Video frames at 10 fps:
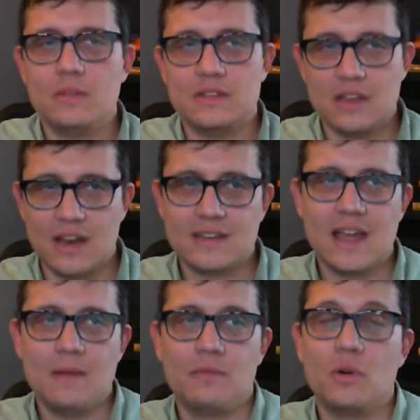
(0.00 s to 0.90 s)
is not a
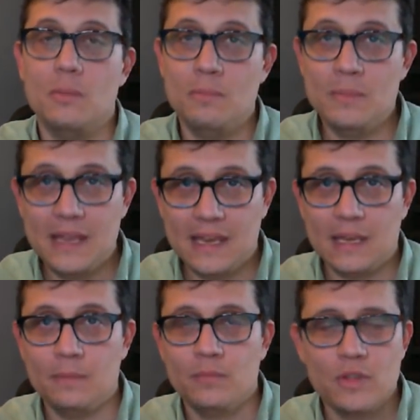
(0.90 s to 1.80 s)
time for
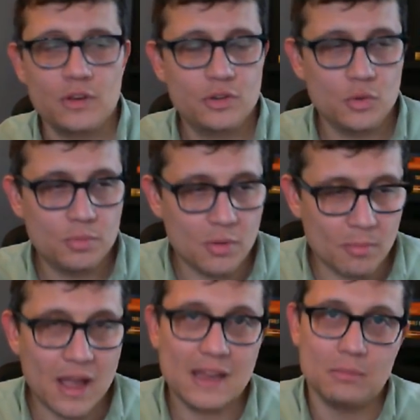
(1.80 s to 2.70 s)
me to
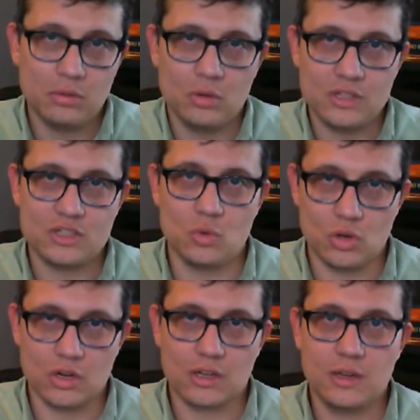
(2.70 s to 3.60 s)
put my employees to
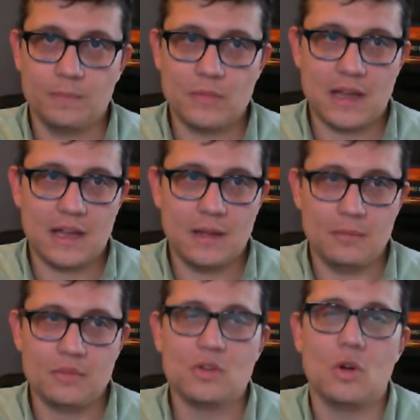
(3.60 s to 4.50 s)
work.
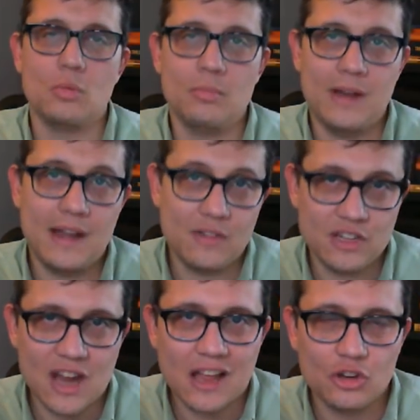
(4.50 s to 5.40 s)
Um, so every
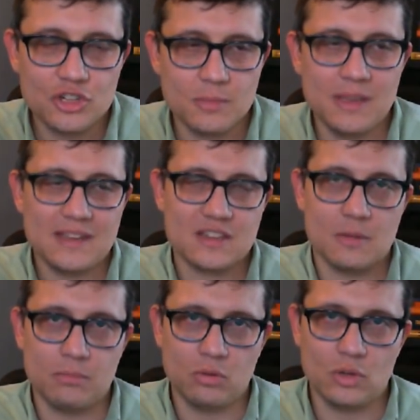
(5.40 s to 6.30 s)
dollar to me is an
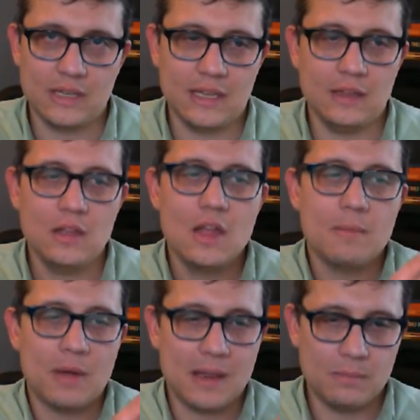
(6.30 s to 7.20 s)
employee.
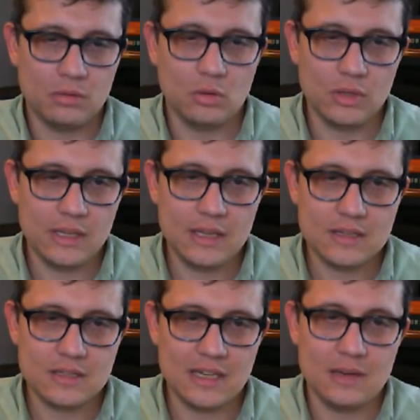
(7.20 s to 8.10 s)
My
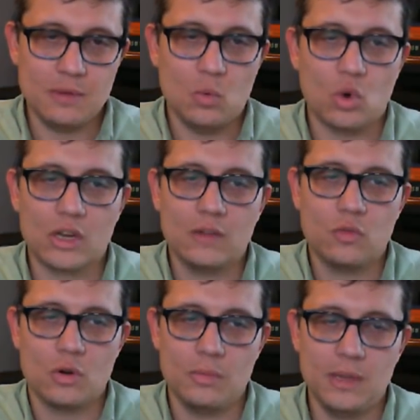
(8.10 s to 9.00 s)
employees need to be working
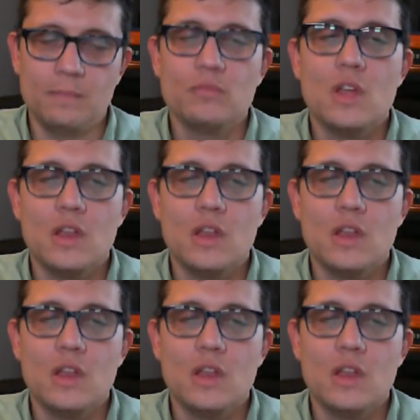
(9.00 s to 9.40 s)
for me,